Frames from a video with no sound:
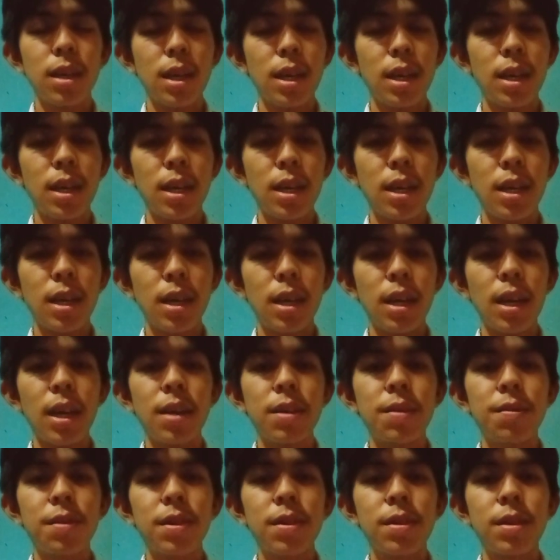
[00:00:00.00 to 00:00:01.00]
uh,
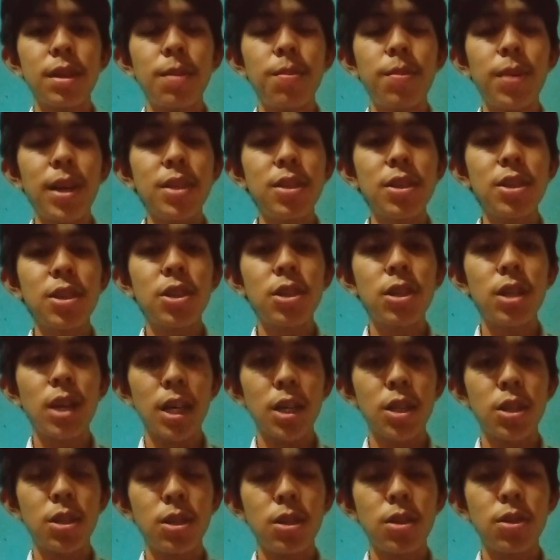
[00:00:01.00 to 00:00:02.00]
the basic
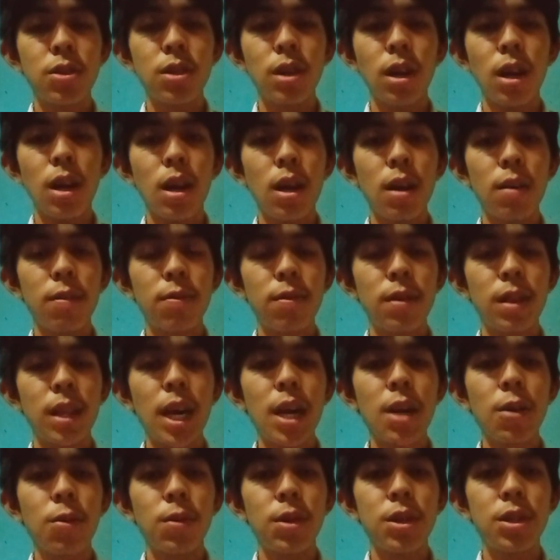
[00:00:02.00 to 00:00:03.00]
structures of
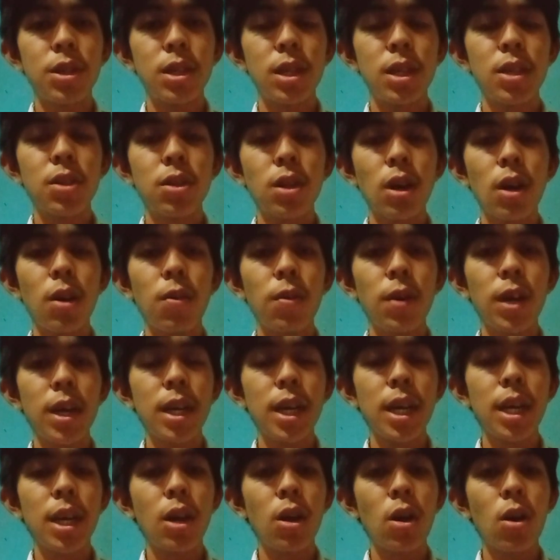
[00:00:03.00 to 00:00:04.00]
language is
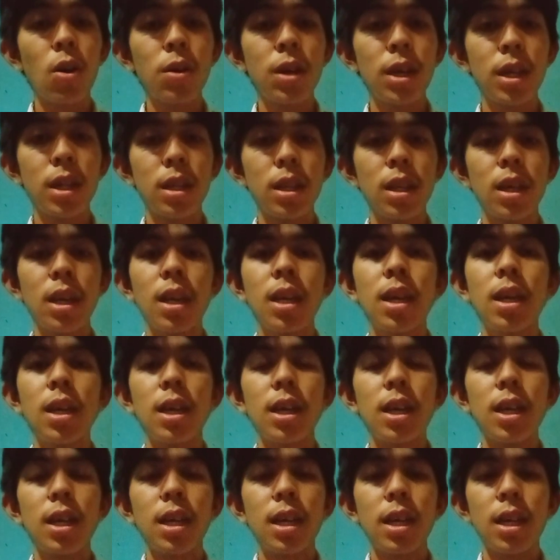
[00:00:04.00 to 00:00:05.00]
already encoded
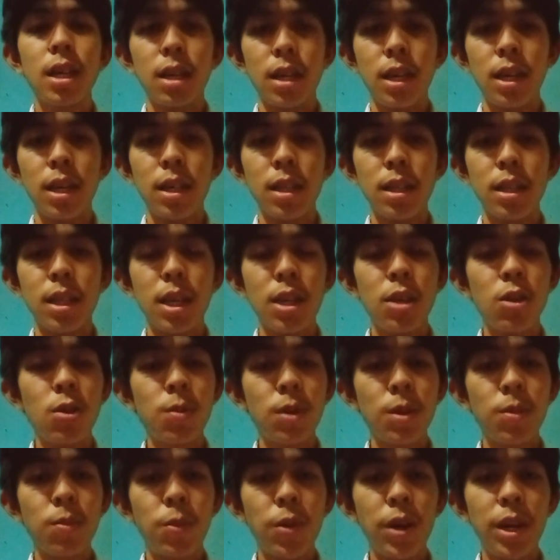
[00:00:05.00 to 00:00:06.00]
in the
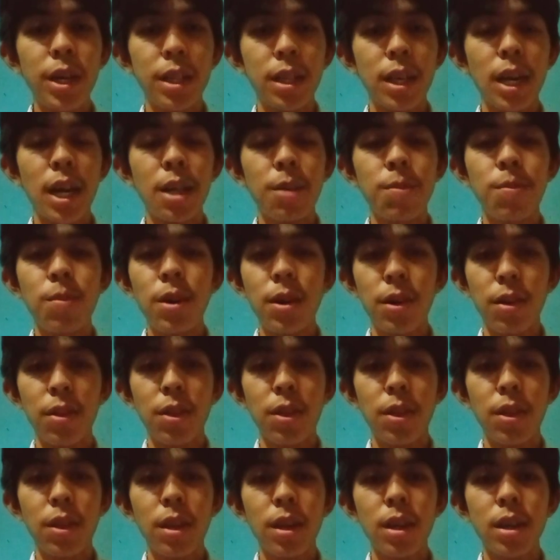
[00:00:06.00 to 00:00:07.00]
human brain at birth.
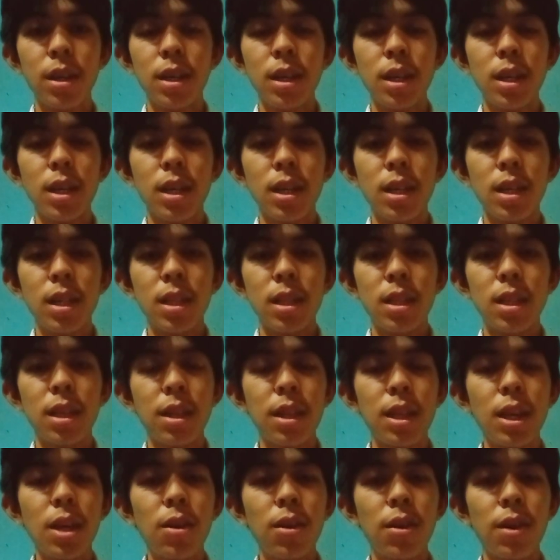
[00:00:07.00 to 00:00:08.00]
The
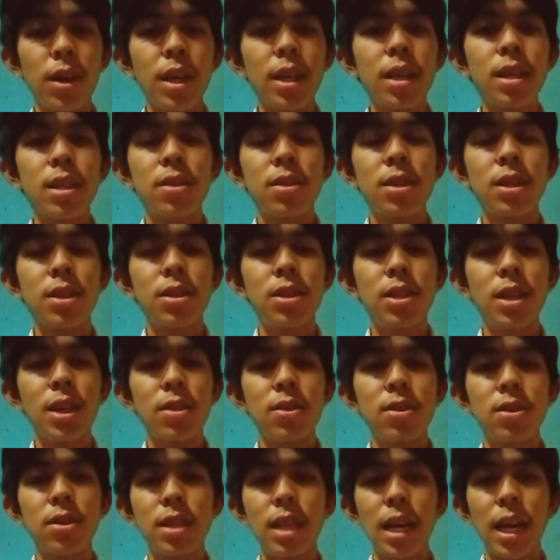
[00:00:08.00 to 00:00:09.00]
theory
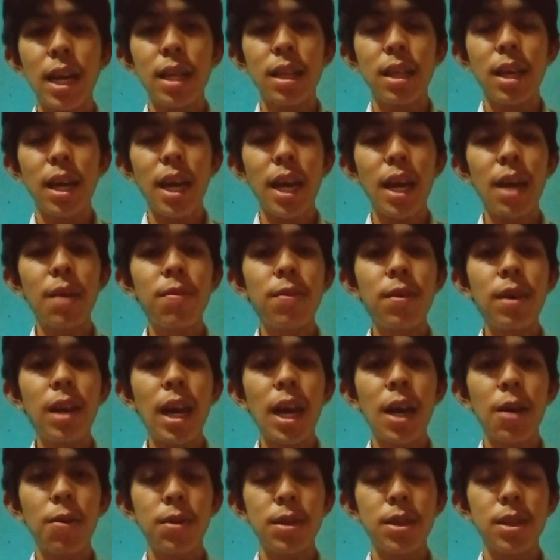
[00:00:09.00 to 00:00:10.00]
suggests that every
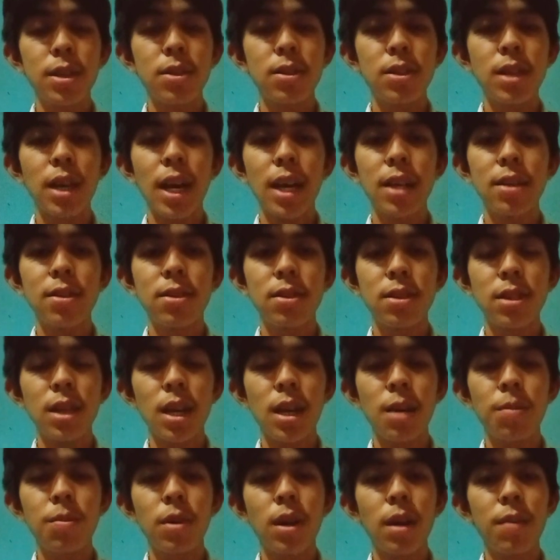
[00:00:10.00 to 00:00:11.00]
language has
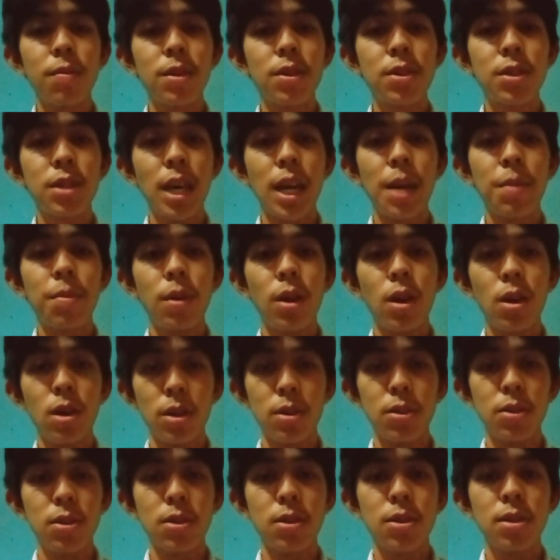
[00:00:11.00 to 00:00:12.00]
some of the same
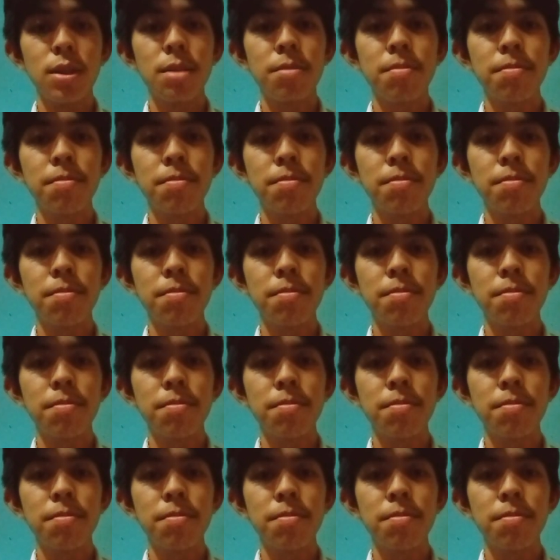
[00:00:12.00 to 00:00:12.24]
laws.